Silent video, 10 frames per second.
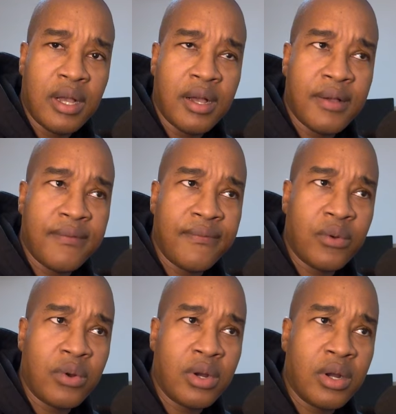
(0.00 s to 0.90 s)
uh,
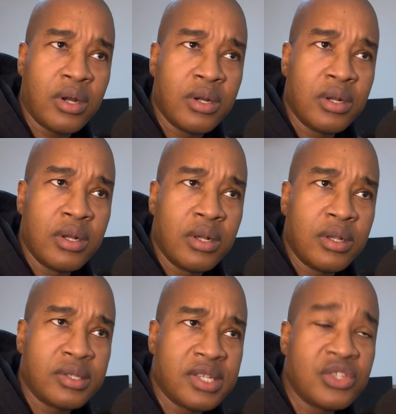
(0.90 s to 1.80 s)
for
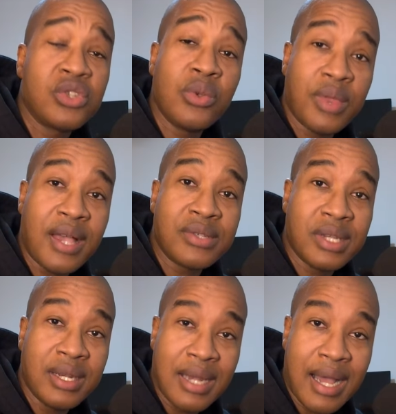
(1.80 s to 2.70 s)
uh, since
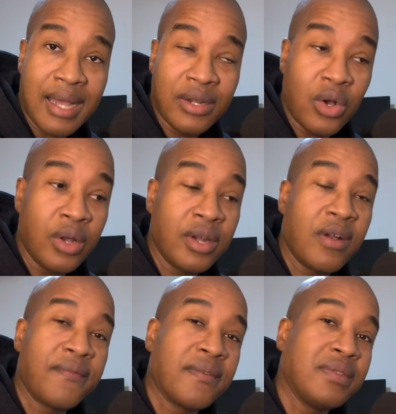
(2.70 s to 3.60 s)
2009, on and
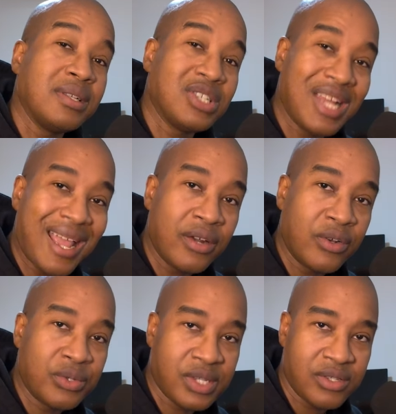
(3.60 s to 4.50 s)
off of the
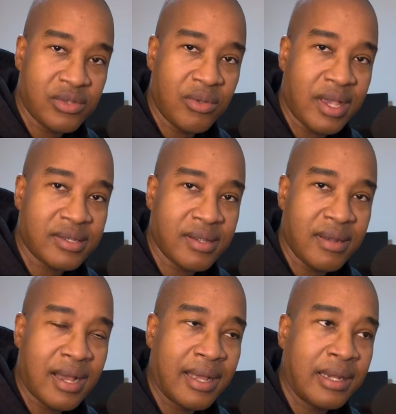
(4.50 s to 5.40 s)
channel since
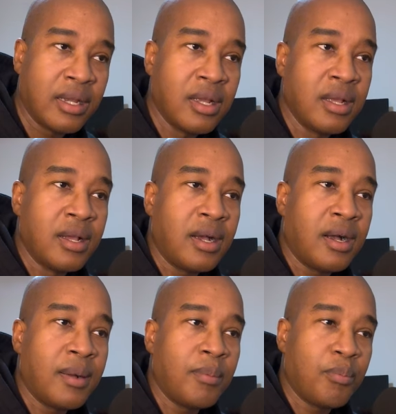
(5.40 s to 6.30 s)
2009,
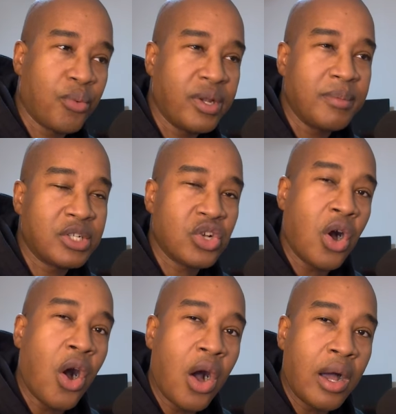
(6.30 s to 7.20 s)
um, pretty much
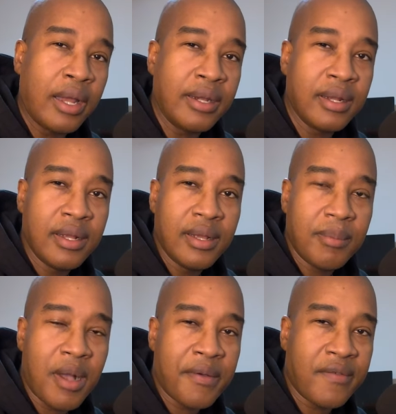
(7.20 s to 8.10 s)
on
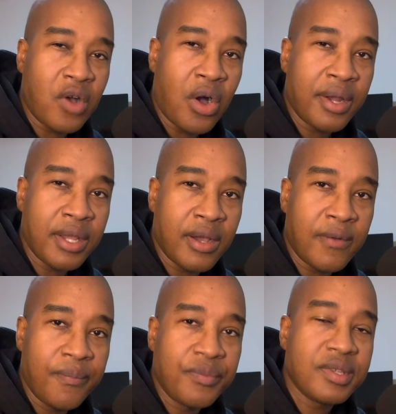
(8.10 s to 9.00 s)
by way of
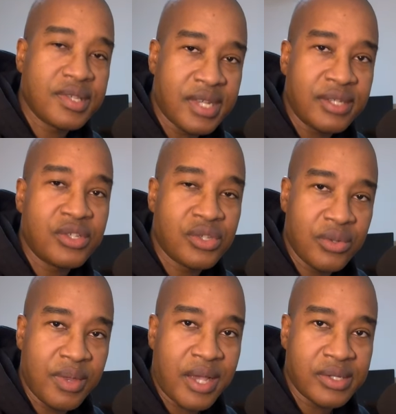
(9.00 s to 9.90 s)
audio since
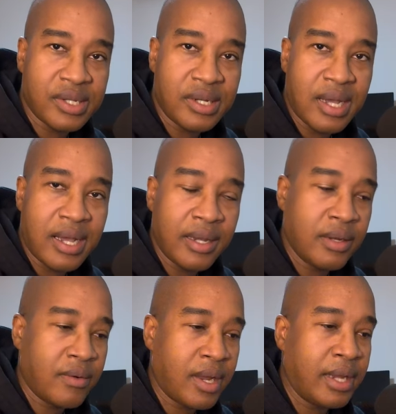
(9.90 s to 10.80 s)

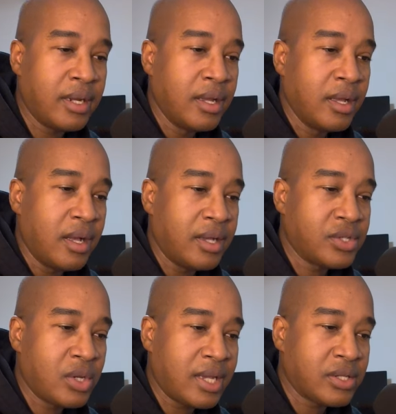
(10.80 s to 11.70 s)
2009, right? Uh,
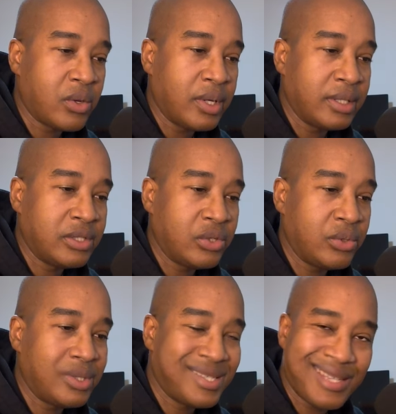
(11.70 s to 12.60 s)
so that's going
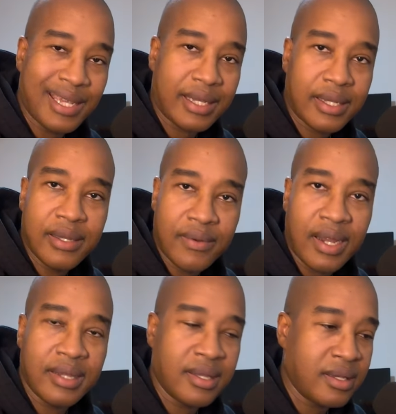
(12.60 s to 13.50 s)
to stick,
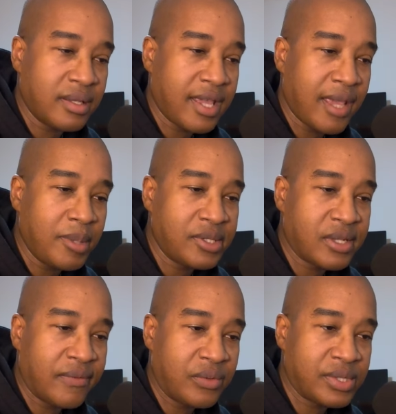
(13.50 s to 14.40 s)
right? The, the gaming
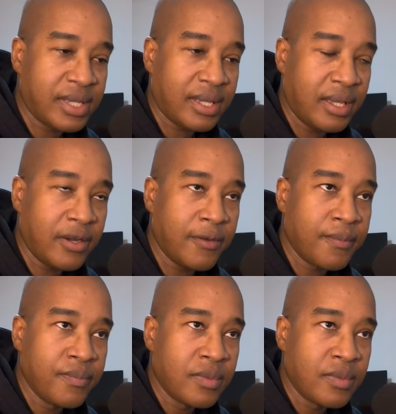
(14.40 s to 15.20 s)
stuff will stick here,